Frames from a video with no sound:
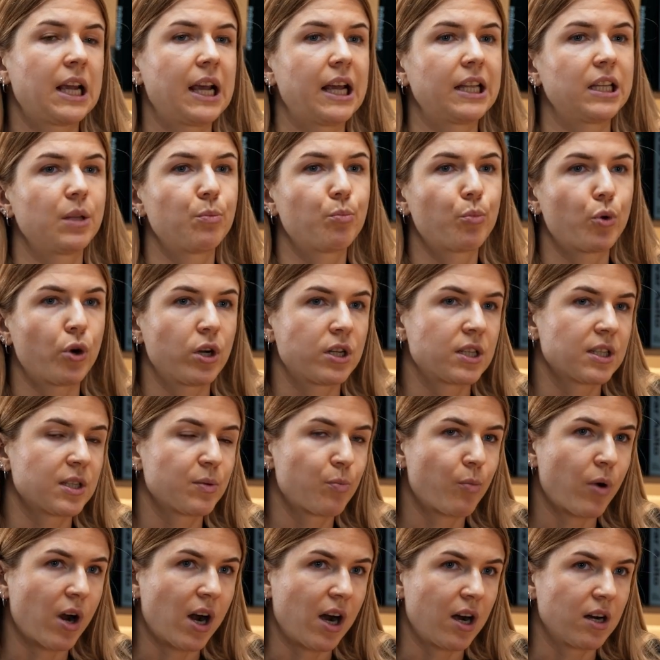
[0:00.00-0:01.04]
an important
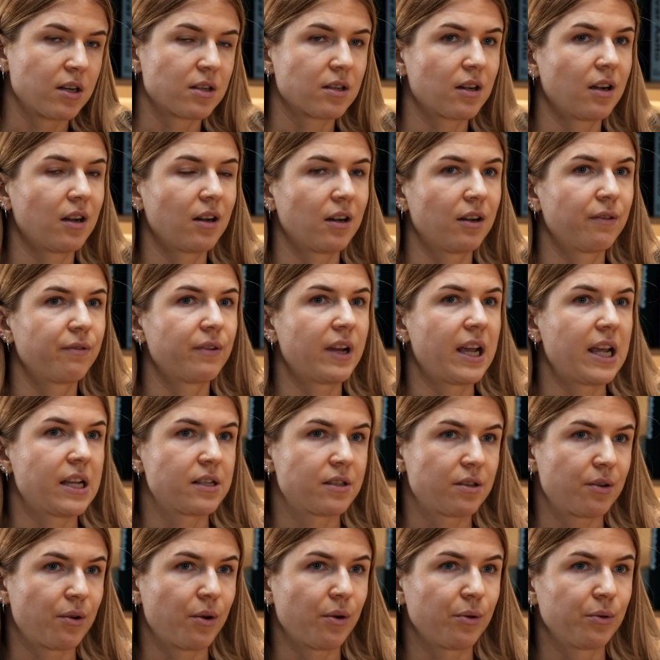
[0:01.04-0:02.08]
part of
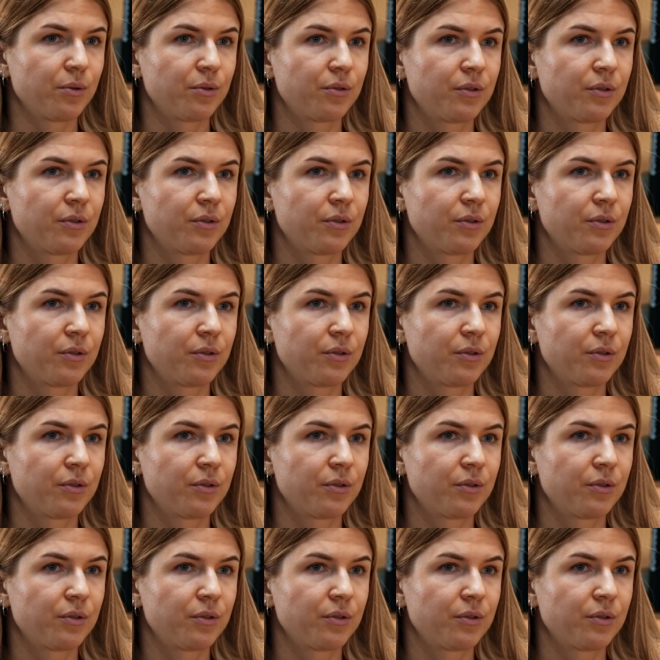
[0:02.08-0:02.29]
SEO.